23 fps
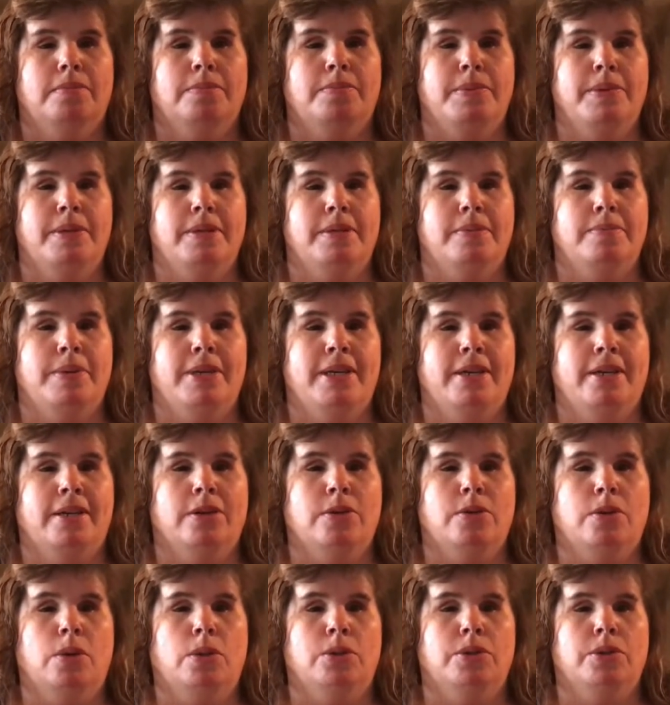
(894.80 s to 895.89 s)
be in
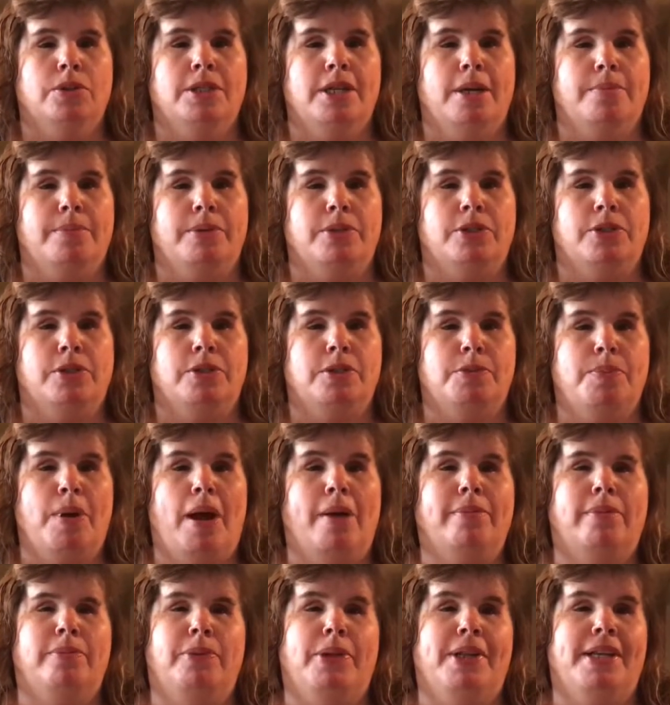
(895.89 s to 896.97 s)
colder temperatures.
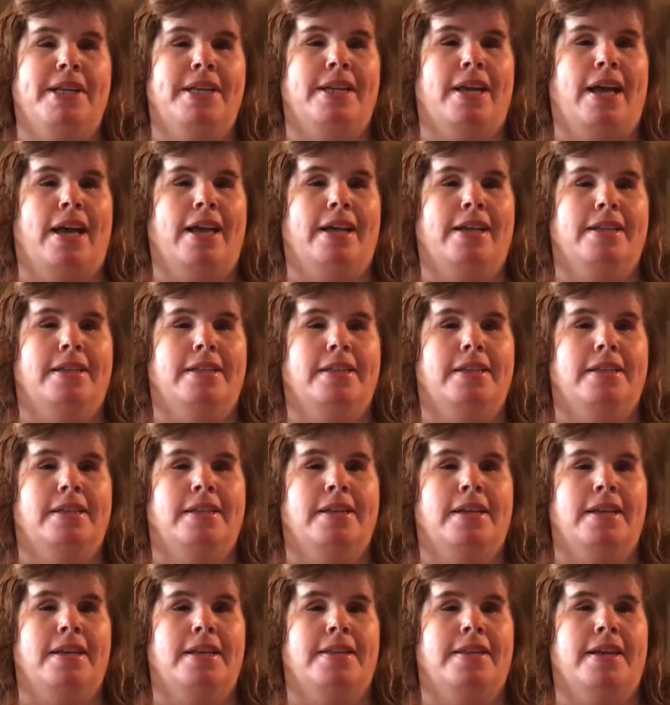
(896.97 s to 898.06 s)
Probably not
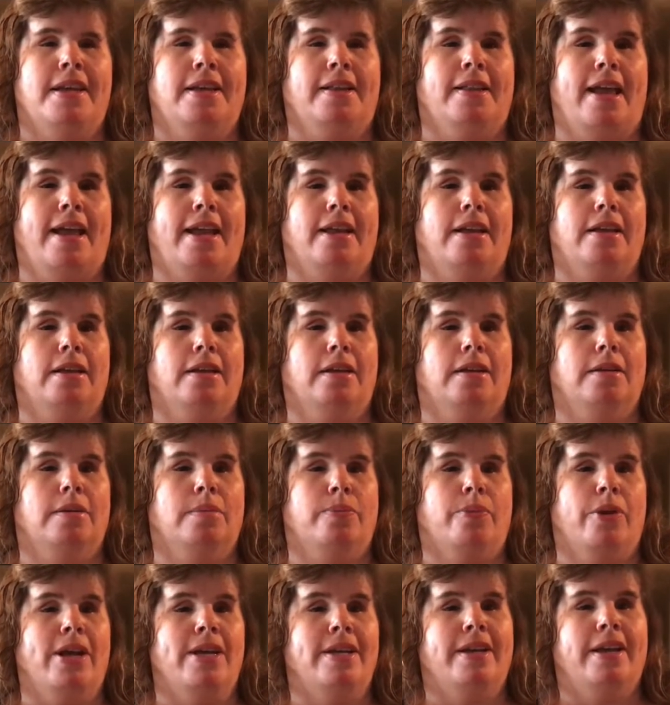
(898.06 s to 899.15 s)
anything like
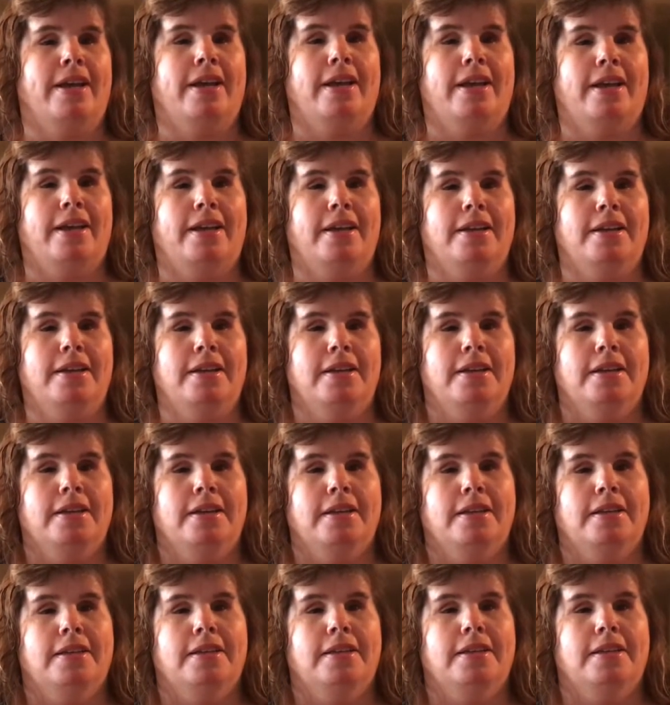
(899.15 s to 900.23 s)
Brenda
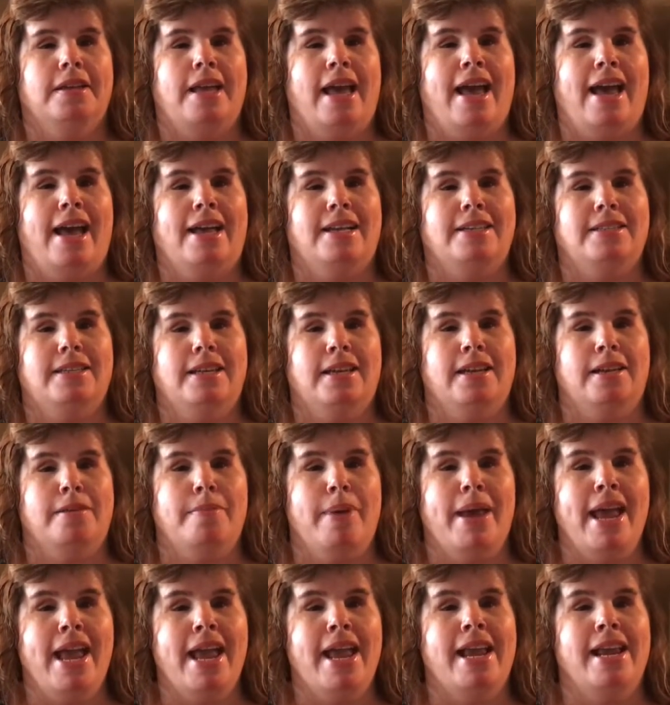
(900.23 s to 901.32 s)
has in
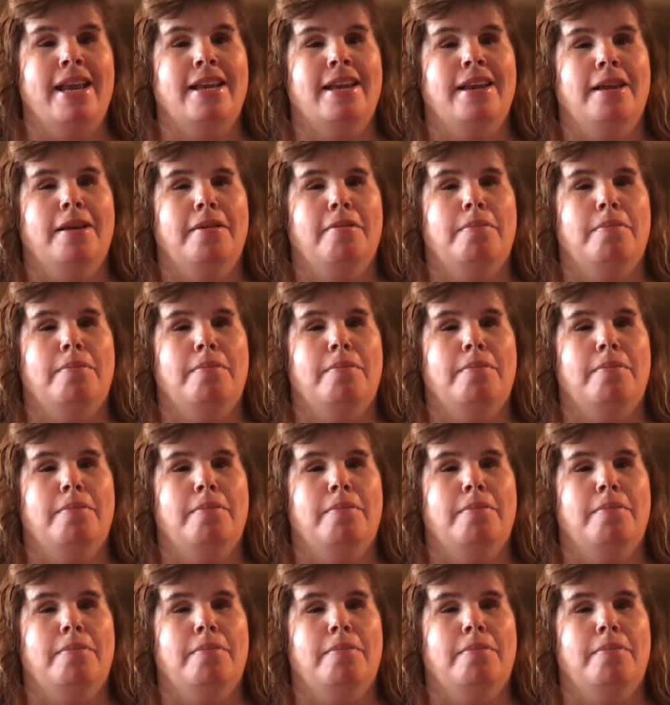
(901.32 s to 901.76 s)
Maine,